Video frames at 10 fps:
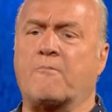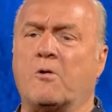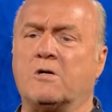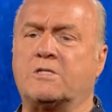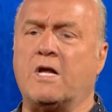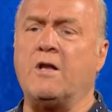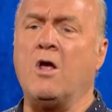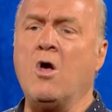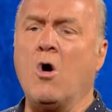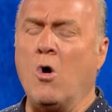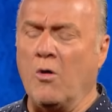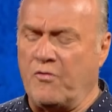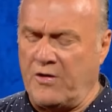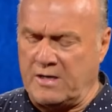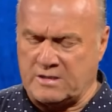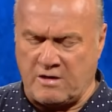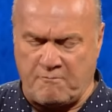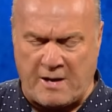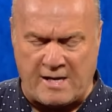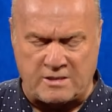person. Old things
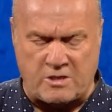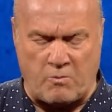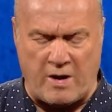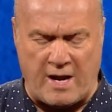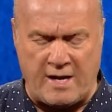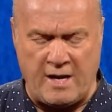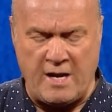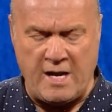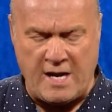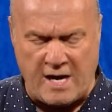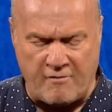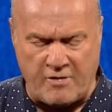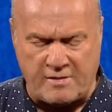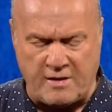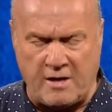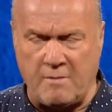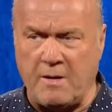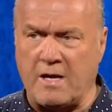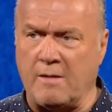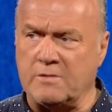have passed away. Everything
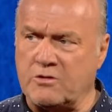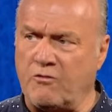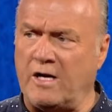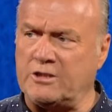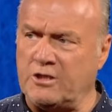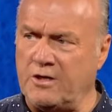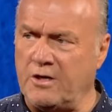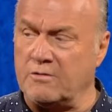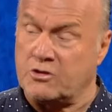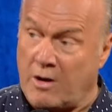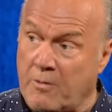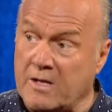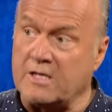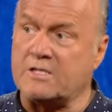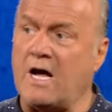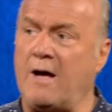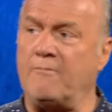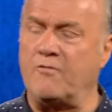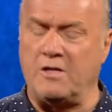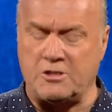becomes fresh and new. So I bring this
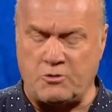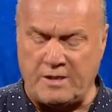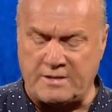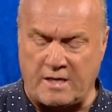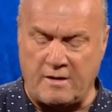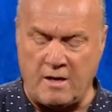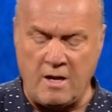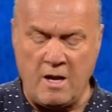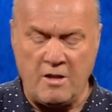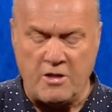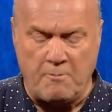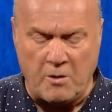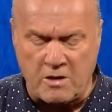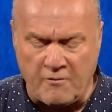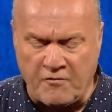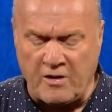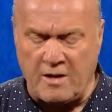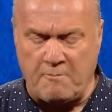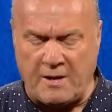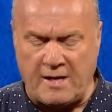up for this reason. The book of
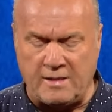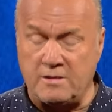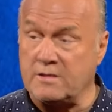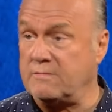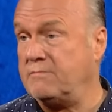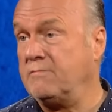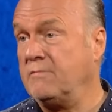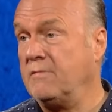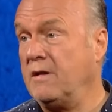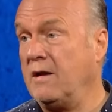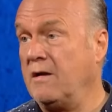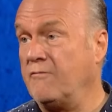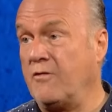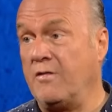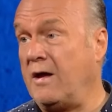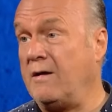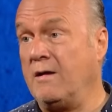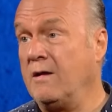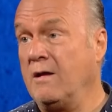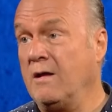Philippians, and
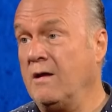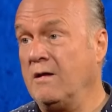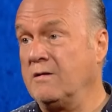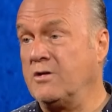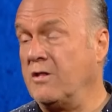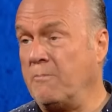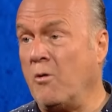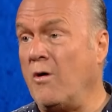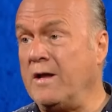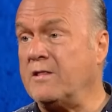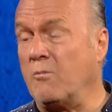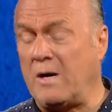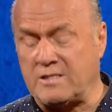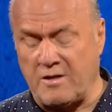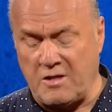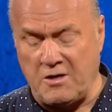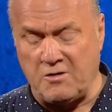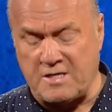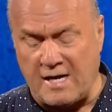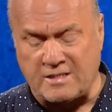to the point, the rest of the
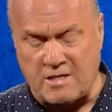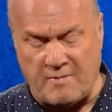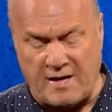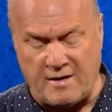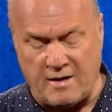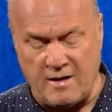New Testament,